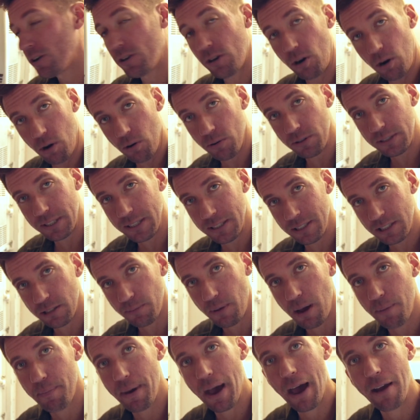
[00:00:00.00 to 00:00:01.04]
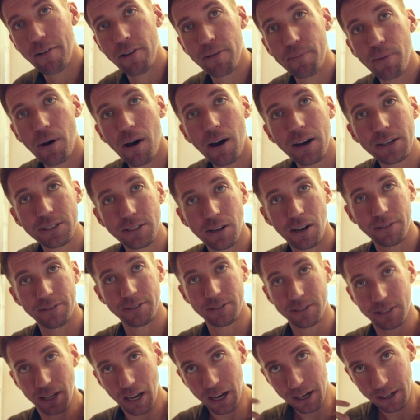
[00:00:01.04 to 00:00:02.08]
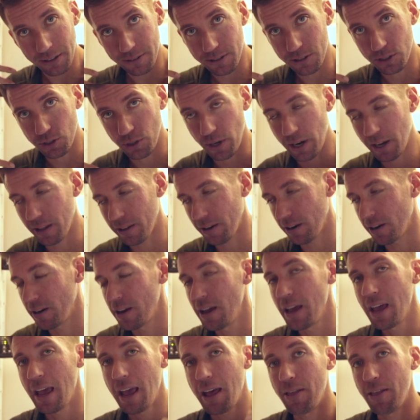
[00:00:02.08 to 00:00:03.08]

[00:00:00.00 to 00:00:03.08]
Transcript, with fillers: goes into my battery box on the tongue of the trailer,